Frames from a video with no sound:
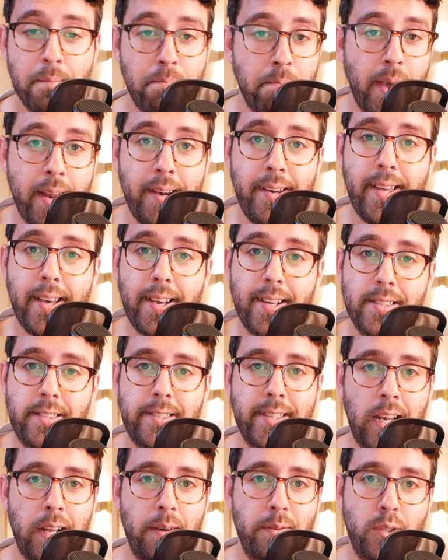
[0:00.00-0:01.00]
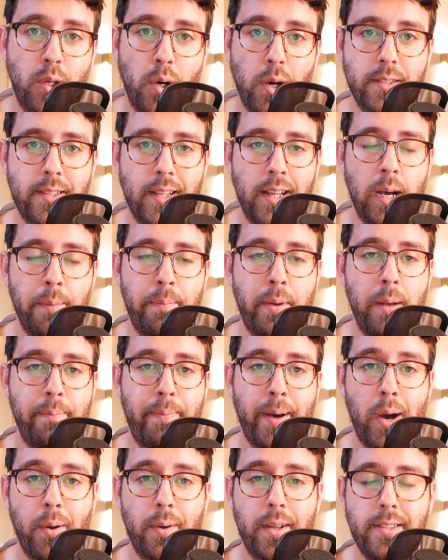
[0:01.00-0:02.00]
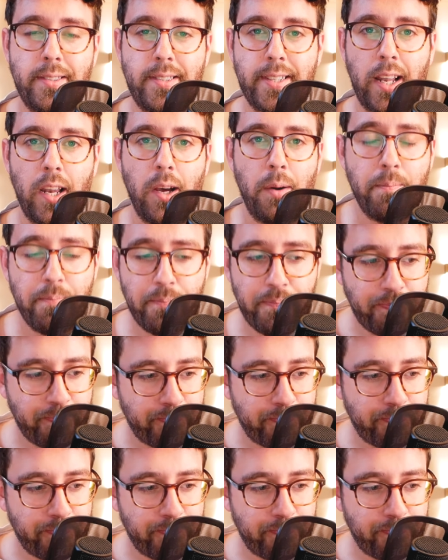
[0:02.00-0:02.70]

Mendy and Cancelo have talked a little bit about Cancelo